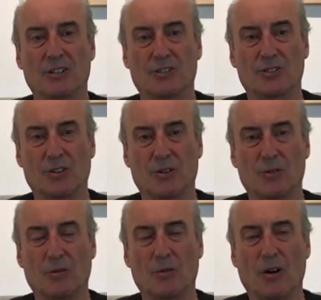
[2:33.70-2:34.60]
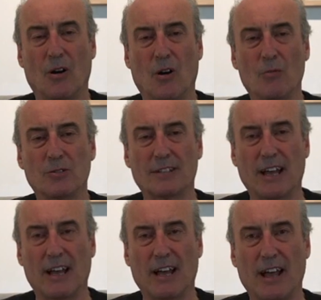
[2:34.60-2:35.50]
So almost
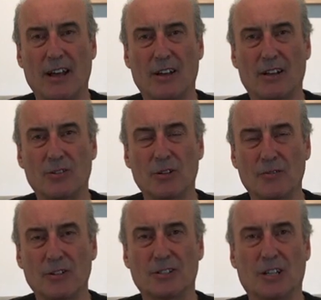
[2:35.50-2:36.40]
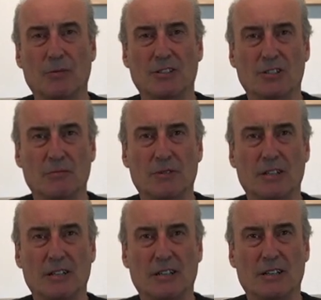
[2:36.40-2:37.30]
universally, when
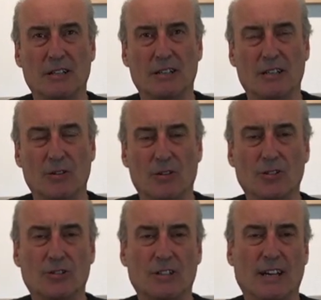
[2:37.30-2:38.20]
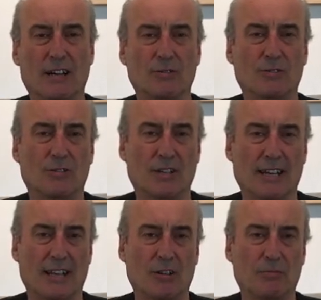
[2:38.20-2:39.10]
somebody, an auction house or a
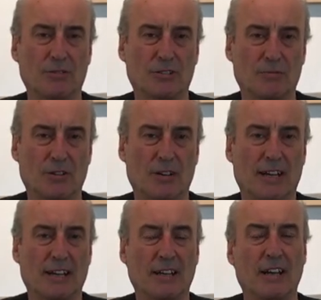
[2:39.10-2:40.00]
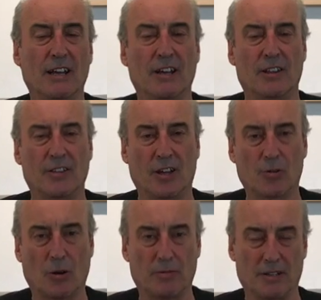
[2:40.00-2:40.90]
gallery puts something online, they
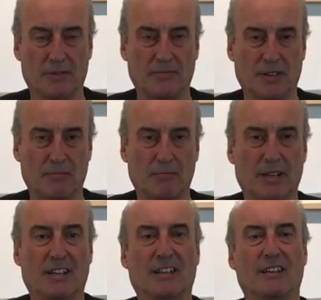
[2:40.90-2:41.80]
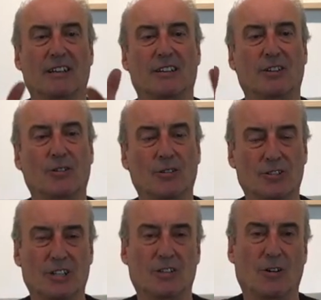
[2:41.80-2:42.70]
crop it, meaning you're
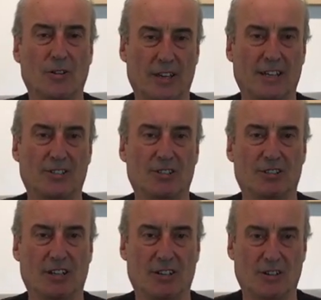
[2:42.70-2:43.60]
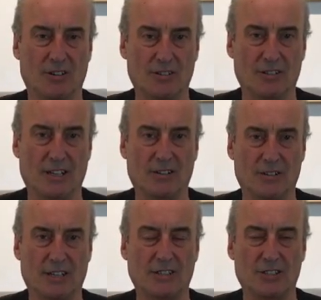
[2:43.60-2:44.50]
not seeing all the edges. They cut
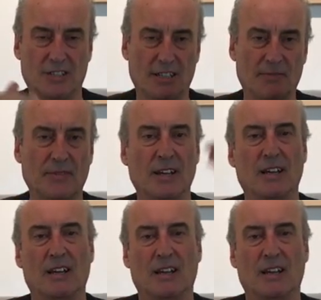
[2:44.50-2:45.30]
the edges in.